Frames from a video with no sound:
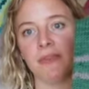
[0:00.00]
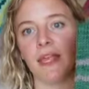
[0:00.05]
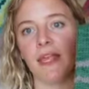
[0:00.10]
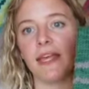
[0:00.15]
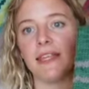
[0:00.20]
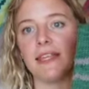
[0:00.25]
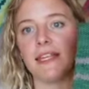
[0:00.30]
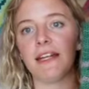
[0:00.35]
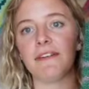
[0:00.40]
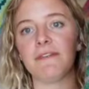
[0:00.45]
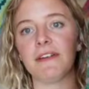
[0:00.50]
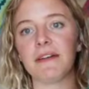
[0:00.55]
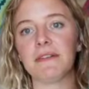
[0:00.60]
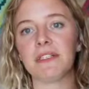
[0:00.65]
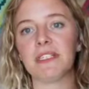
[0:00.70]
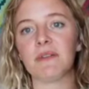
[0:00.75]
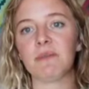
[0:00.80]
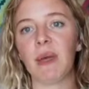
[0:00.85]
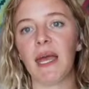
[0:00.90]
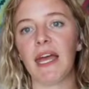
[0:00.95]
And then I found
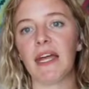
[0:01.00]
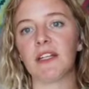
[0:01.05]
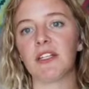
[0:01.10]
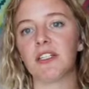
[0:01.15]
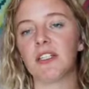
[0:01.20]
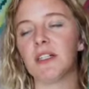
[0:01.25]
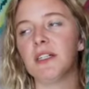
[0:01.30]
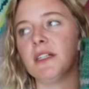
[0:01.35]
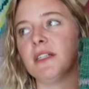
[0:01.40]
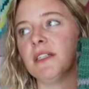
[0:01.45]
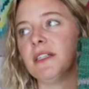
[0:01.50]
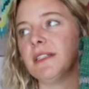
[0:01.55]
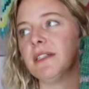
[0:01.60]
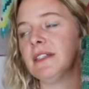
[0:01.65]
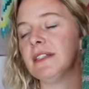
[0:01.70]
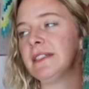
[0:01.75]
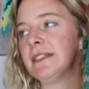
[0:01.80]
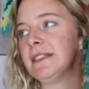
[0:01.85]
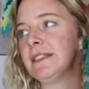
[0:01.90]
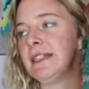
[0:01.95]
this patch
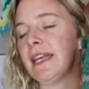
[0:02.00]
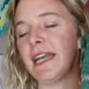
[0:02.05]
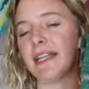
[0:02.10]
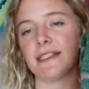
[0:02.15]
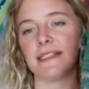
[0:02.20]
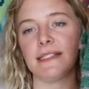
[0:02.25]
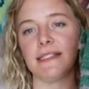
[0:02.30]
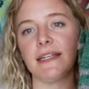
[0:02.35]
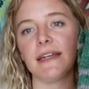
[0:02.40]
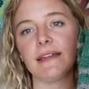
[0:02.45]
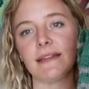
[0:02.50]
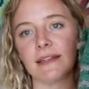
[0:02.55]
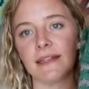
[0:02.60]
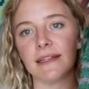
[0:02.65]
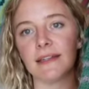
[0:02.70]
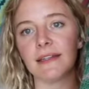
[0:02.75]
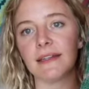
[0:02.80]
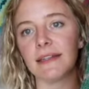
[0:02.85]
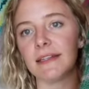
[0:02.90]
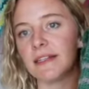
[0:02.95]
on Etsy, I
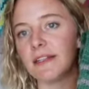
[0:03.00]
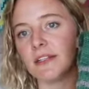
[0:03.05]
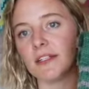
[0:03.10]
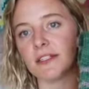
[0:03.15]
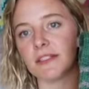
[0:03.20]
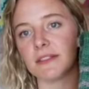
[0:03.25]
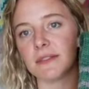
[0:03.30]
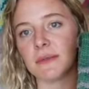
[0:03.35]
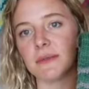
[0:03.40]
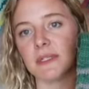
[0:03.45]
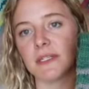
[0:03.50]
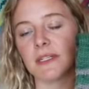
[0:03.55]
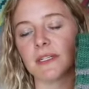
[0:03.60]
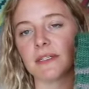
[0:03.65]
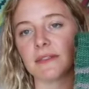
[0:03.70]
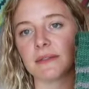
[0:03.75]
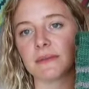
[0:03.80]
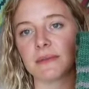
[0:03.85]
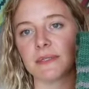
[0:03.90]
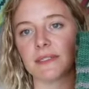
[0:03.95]
think, and then just sewed it
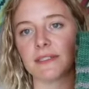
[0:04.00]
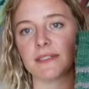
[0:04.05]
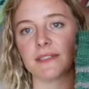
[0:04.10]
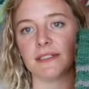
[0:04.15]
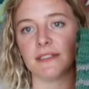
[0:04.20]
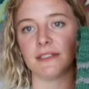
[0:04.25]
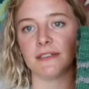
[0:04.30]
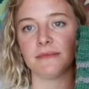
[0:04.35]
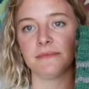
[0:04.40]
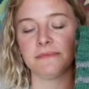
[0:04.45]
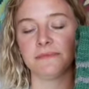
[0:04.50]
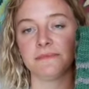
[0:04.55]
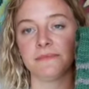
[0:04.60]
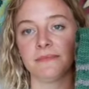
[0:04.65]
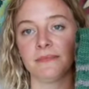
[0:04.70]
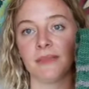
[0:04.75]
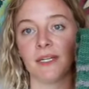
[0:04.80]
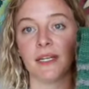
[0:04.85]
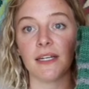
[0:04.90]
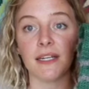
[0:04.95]
on because, you know,
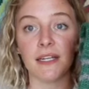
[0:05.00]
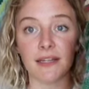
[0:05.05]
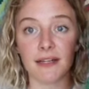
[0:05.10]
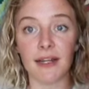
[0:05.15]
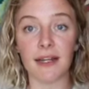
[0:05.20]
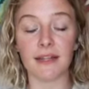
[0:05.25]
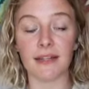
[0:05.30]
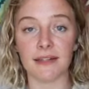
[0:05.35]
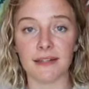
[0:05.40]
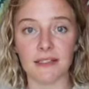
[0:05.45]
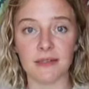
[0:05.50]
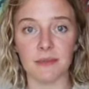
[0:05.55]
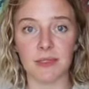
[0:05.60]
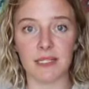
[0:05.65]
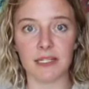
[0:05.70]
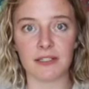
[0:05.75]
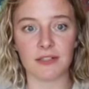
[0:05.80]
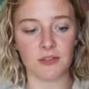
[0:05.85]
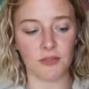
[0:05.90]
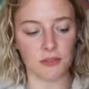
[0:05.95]
again, I like to
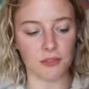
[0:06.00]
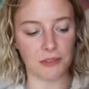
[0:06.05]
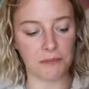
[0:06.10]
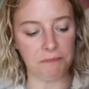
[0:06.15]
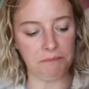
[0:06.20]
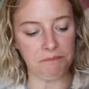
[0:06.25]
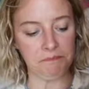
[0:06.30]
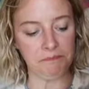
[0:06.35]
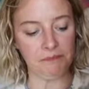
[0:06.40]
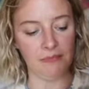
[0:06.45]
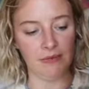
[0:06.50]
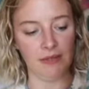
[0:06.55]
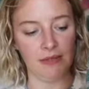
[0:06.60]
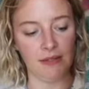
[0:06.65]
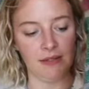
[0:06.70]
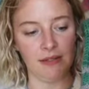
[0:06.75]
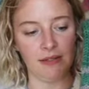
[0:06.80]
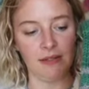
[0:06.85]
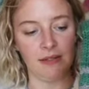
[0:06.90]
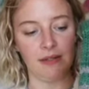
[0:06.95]
be extra.
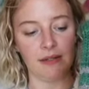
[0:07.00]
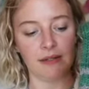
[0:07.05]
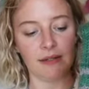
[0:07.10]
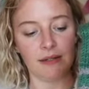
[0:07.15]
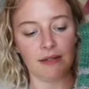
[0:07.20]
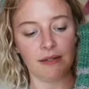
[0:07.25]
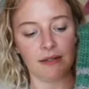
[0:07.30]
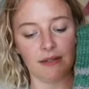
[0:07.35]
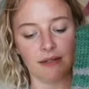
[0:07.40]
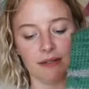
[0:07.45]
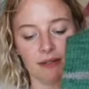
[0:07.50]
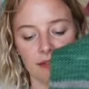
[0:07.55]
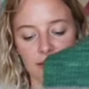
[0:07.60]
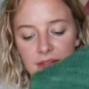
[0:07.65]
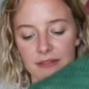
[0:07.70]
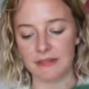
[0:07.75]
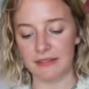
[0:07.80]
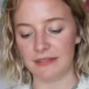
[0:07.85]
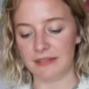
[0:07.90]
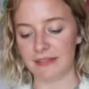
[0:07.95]
Yeah,
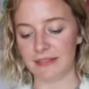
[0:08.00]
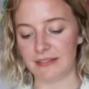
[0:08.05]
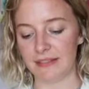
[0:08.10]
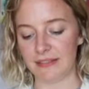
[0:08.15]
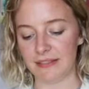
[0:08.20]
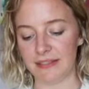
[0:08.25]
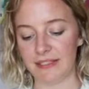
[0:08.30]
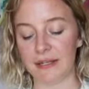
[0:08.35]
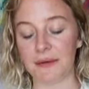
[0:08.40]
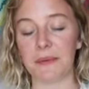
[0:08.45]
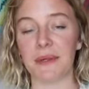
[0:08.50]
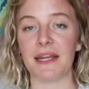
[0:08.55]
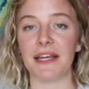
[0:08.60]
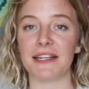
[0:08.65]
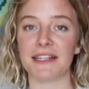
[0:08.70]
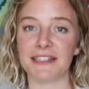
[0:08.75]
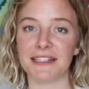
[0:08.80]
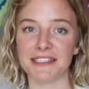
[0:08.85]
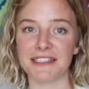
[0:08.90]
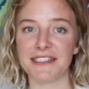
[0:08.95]
we
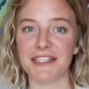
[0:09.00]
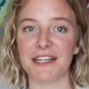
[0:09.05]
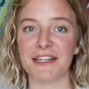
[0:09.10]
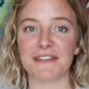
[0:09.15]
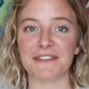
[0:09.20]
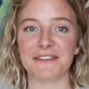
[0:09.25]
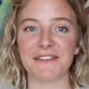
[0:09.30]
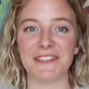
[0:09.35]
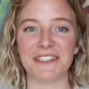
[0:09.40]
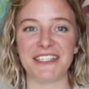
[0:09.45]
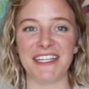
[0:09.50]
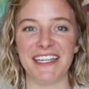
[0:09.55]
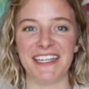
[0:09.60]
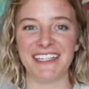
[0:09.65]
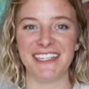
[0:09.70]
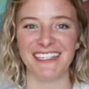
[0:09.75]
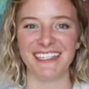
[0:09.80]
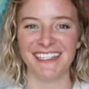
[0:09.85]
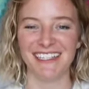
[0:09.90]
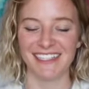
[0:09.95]
had a ton of fun
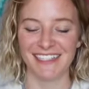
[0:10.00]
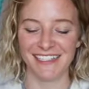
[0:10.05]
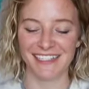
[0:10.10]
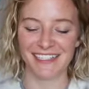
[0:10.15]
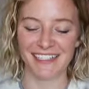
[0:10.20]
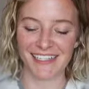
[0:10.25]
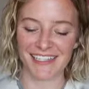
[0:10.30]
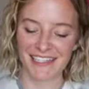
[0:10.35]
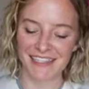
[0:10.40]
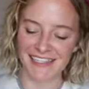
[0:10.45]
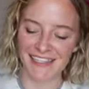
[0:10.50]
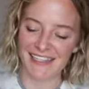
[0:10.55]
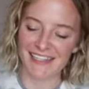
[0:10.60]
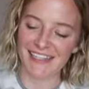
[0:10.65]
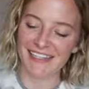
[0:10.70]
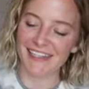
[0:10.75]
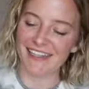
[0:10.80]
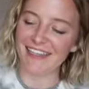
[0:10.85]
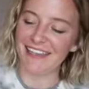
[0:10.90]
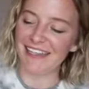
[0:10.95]

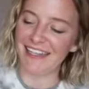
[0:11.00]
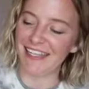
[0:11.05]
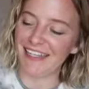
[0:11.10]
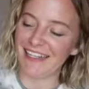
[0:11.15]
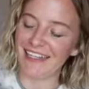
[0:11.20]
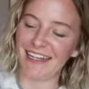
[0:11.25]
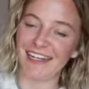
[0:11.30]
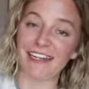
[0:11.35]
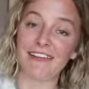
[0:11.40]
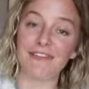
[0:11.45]
that day.